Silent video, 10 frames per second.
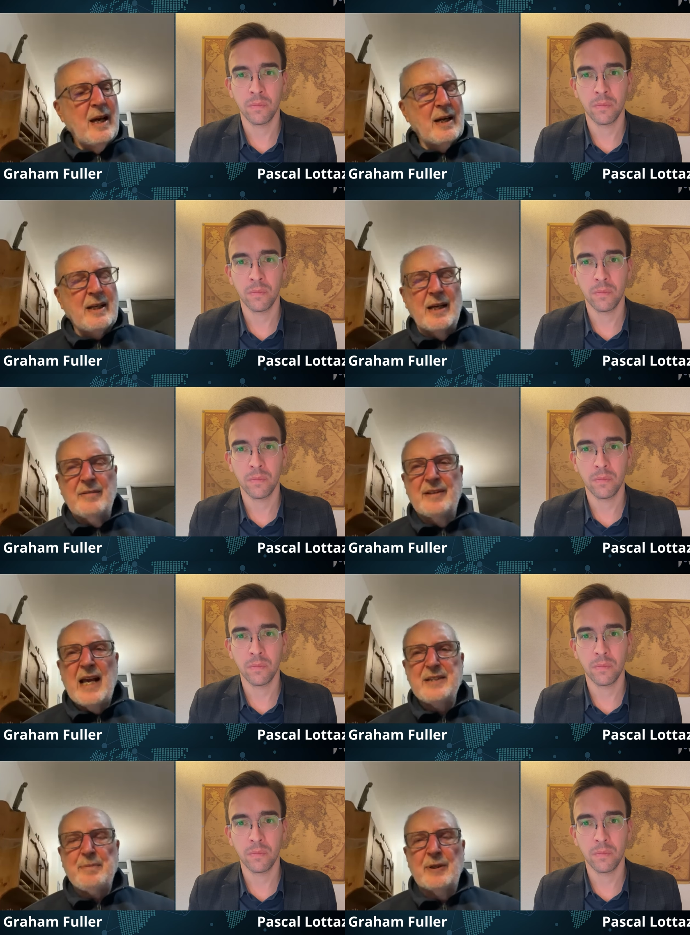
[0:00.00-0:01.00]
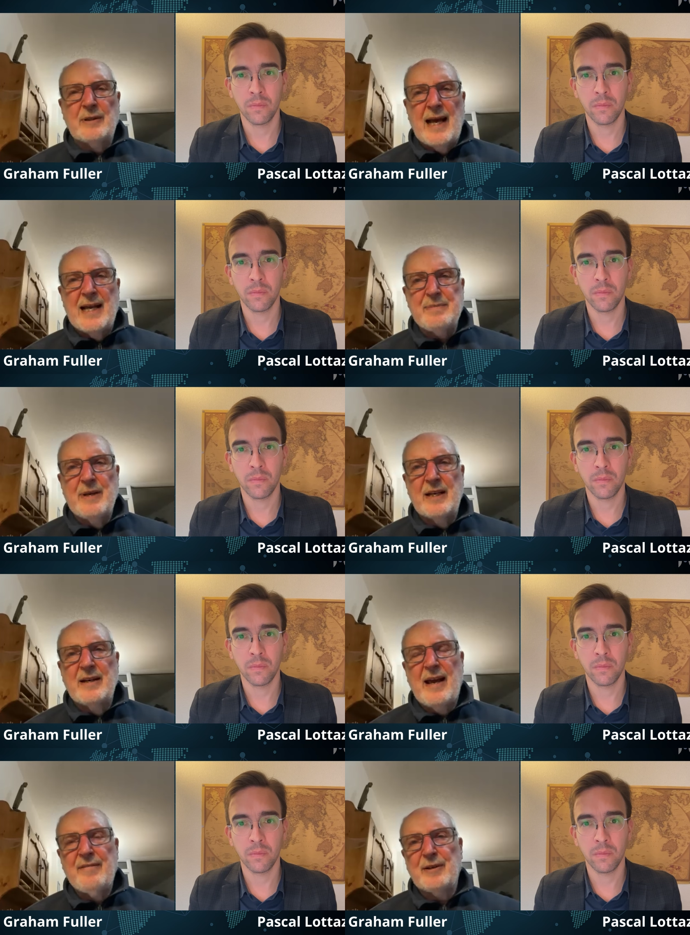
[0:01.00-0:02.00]
Speaker 1: a kind of desperate last
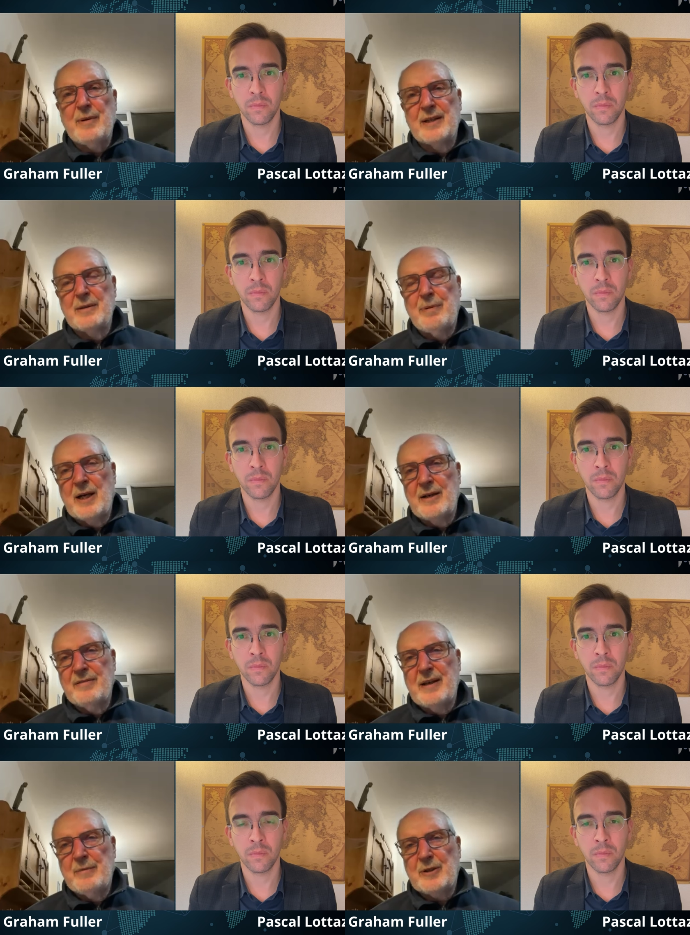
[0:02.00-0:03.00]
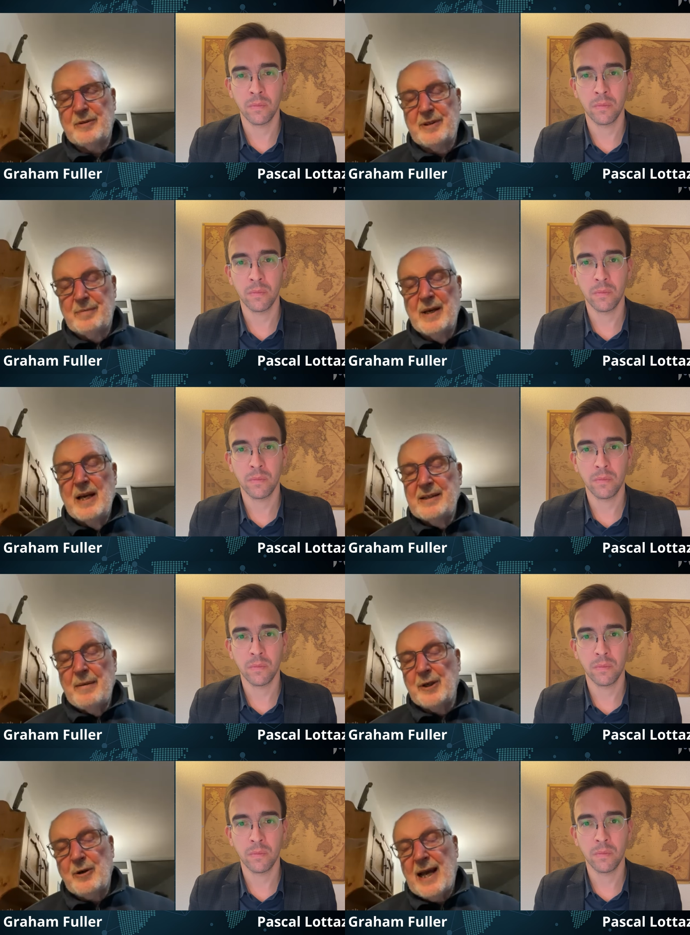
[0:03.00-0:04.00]
minute effort on the part of Democrat, the
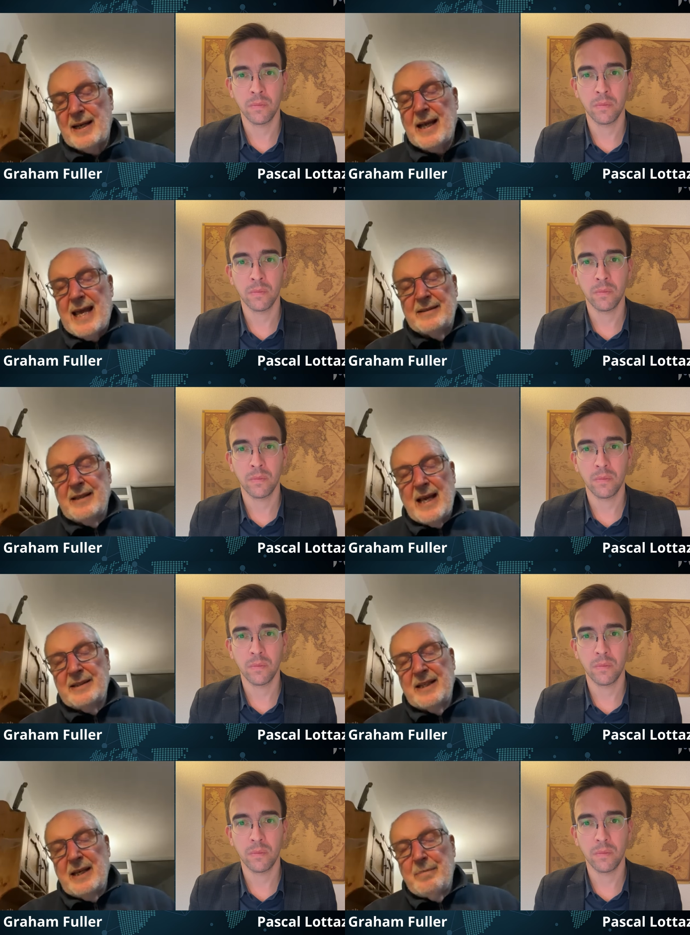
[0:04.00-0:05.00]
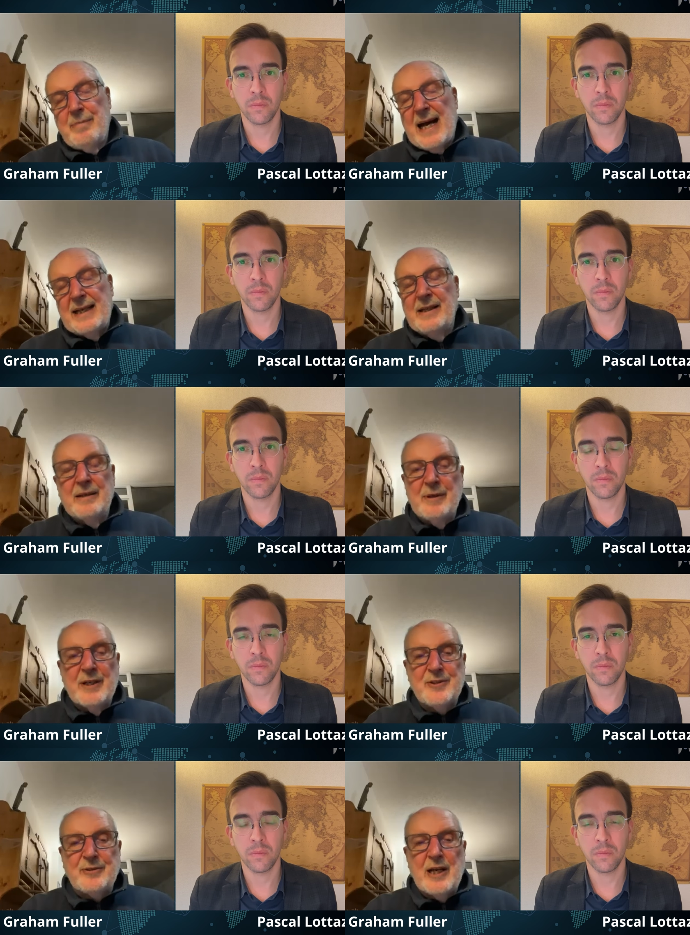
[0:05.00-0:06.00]
Democrat and, and the Biden
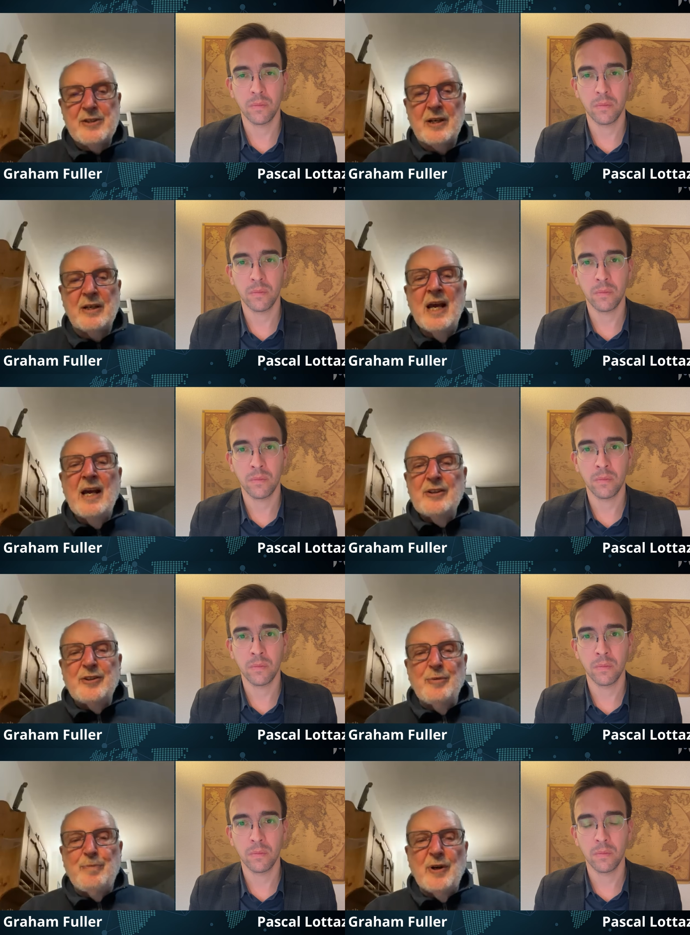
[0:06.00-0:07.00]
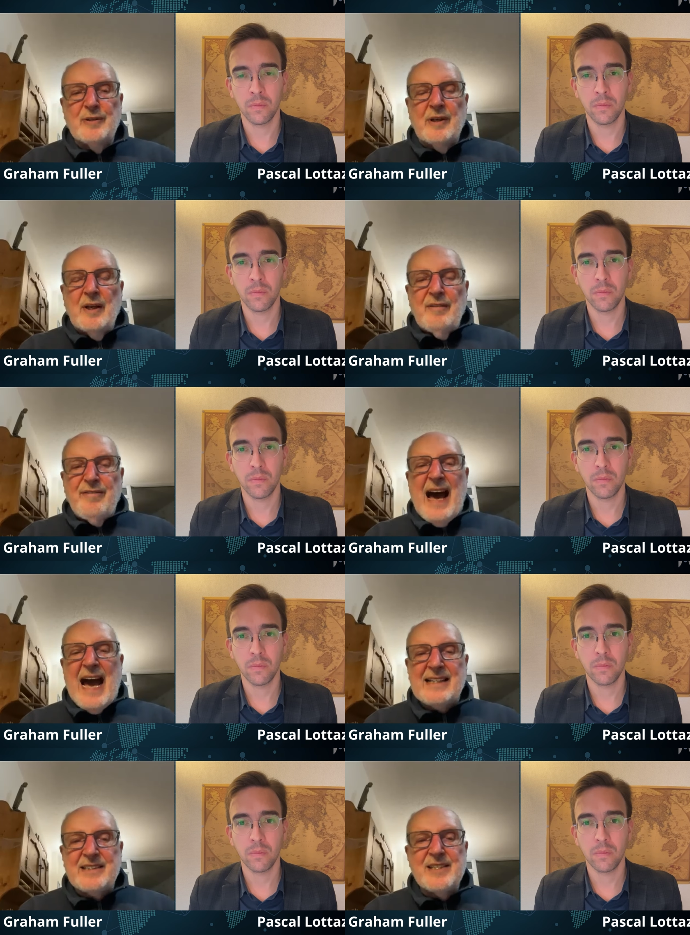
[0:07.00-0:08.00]
administration to put
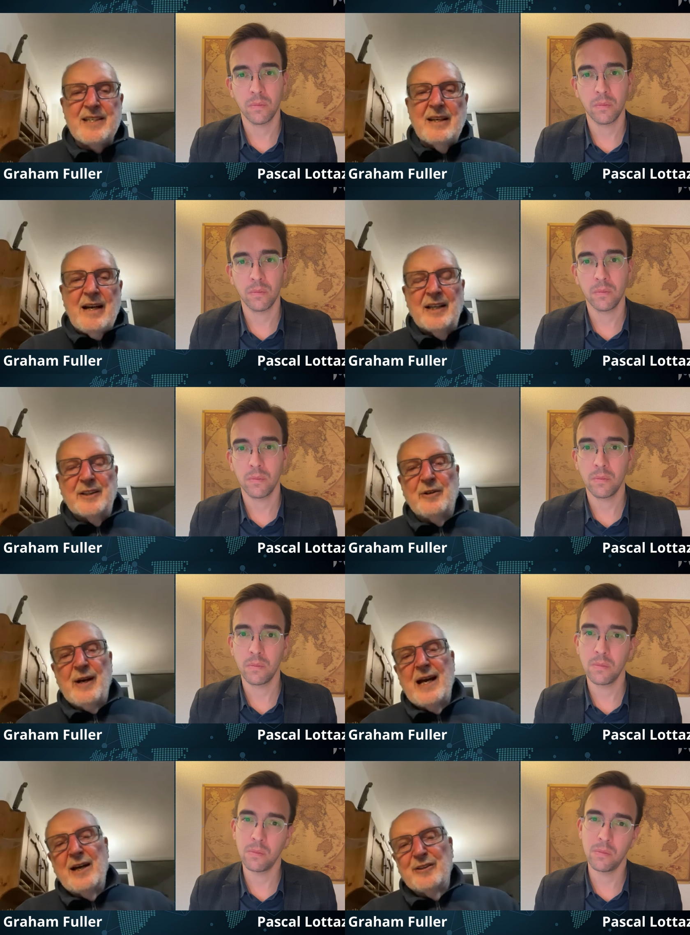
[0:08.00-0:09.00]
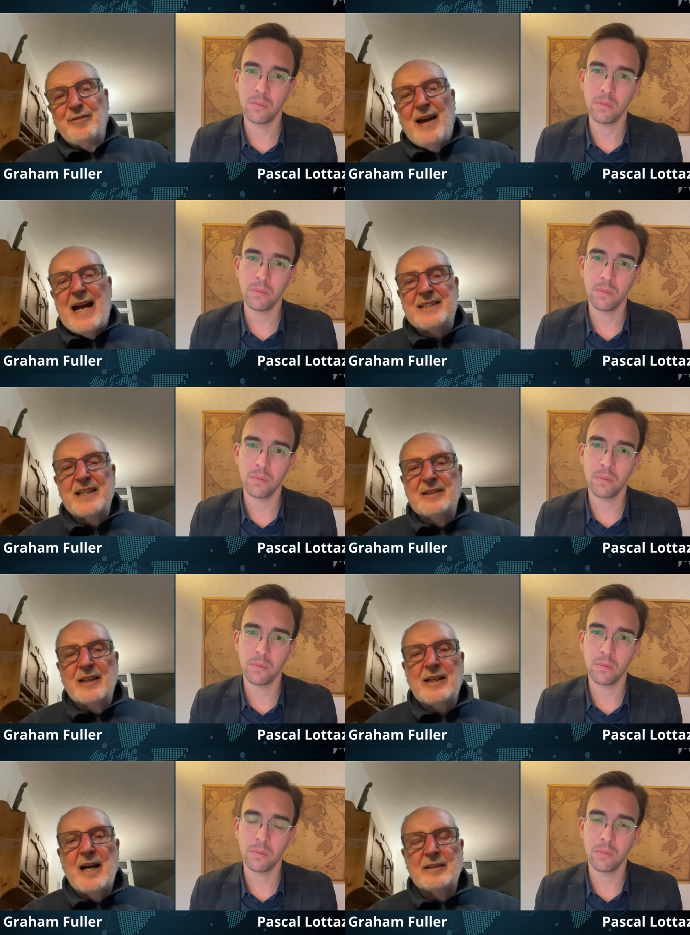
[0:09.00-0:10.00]
facts on the ground or facts
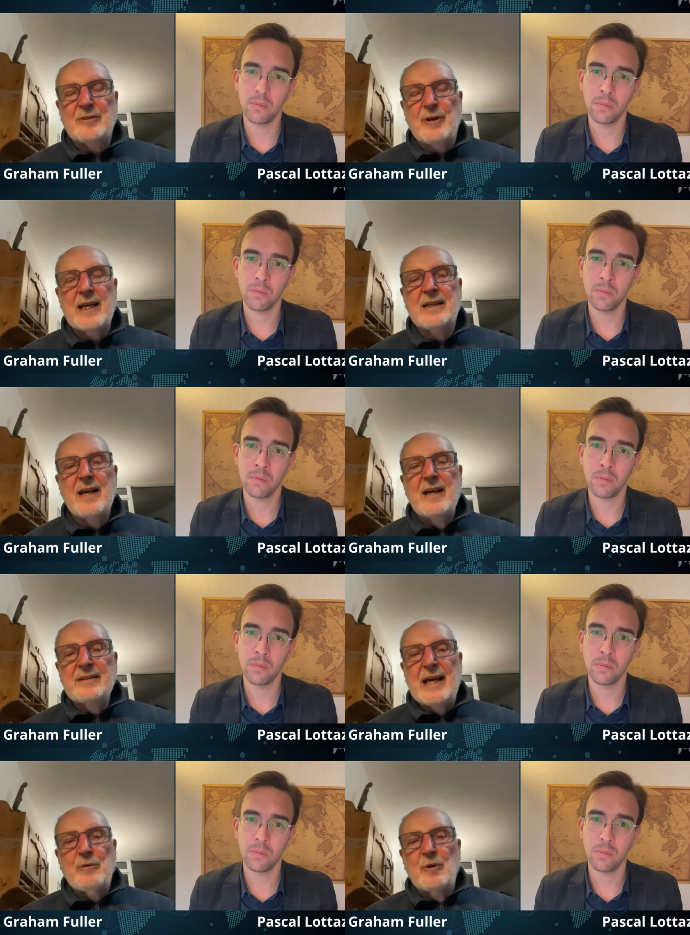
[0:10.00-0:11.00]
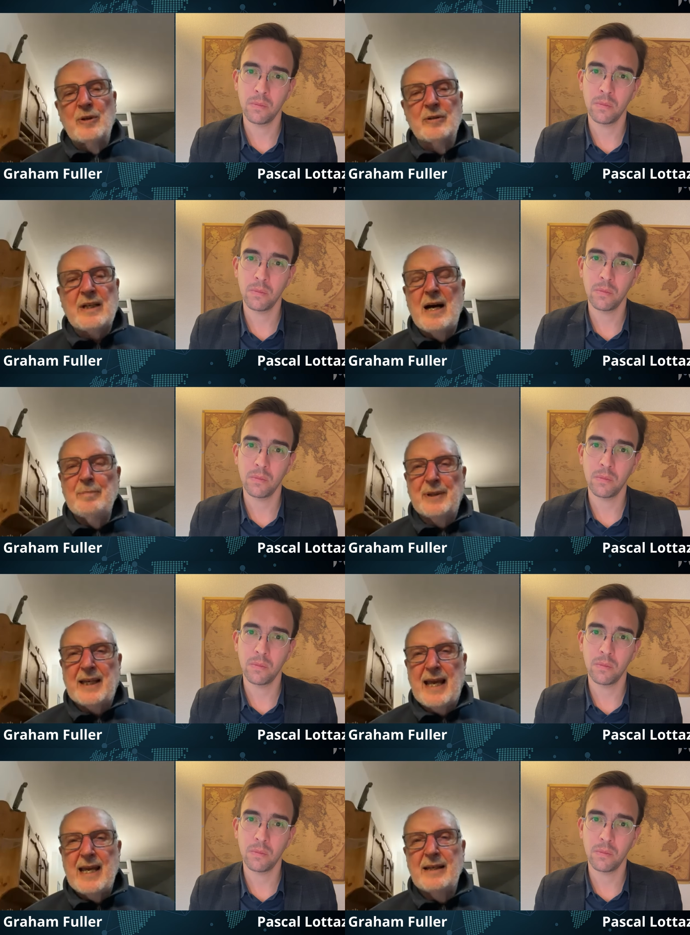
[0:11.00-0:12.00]
into concrete that will
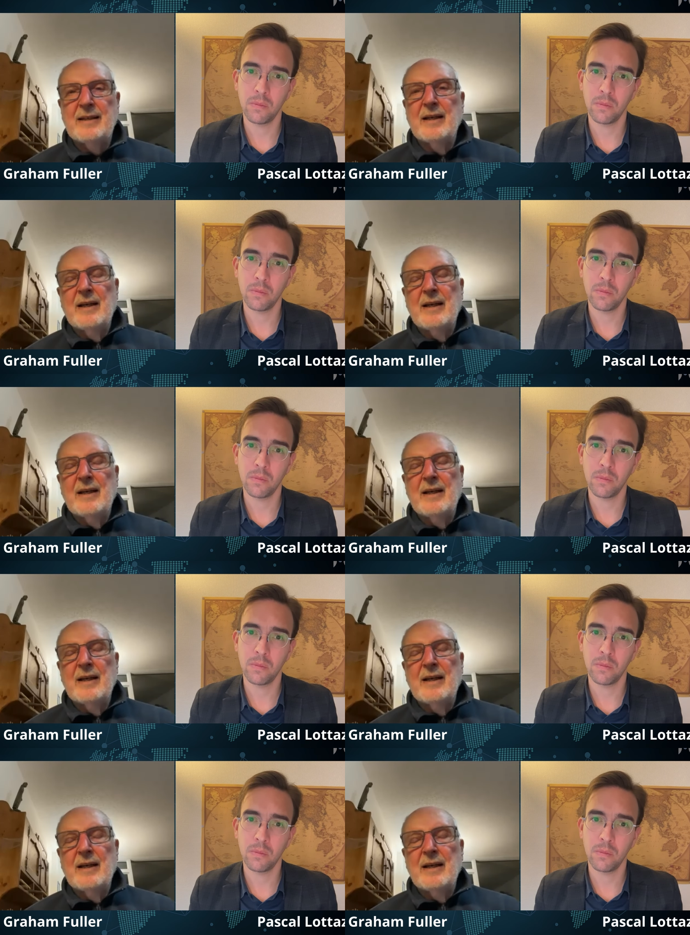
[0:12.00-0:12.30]
complicate,